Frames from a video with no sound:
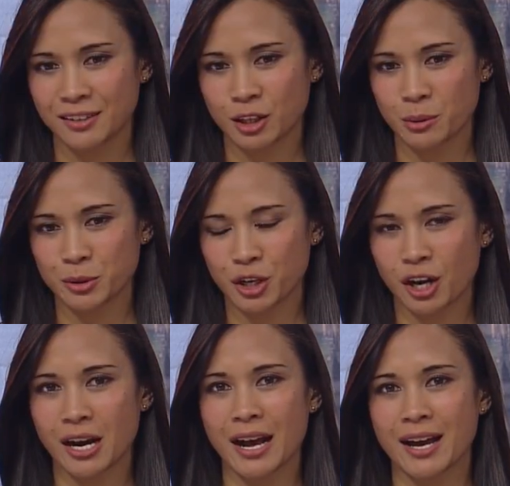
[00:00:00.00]

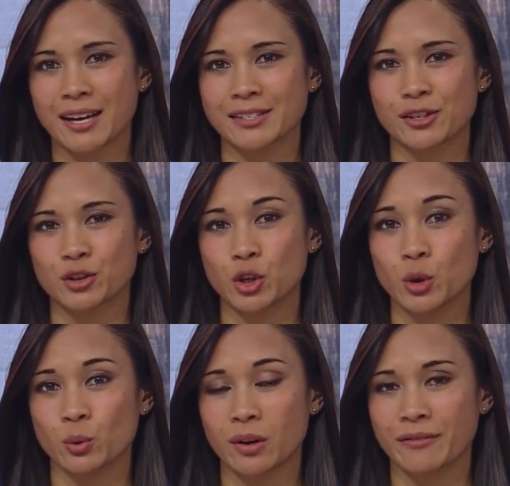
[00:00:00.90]
Klobuchar has
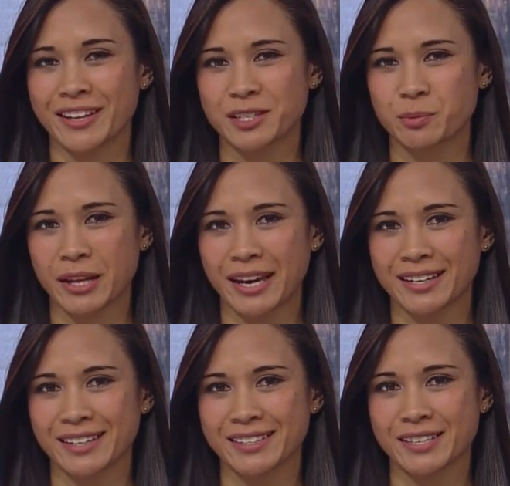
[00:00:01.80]
two events
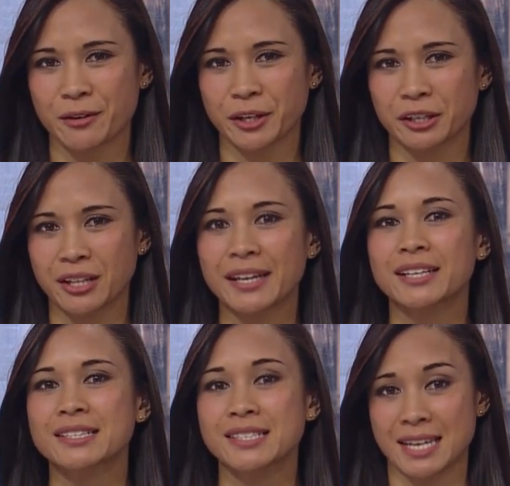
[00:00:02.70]
planned in South
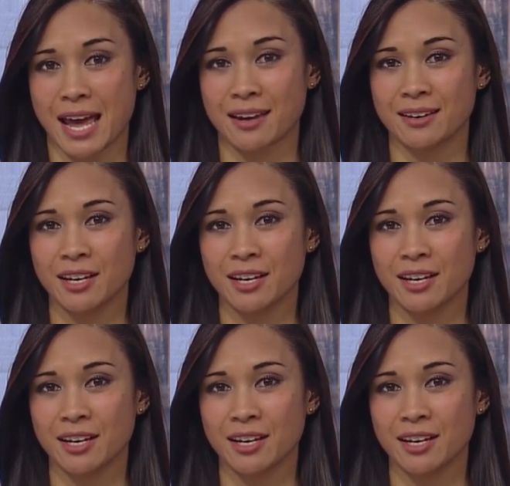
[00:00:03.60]
Carolina today.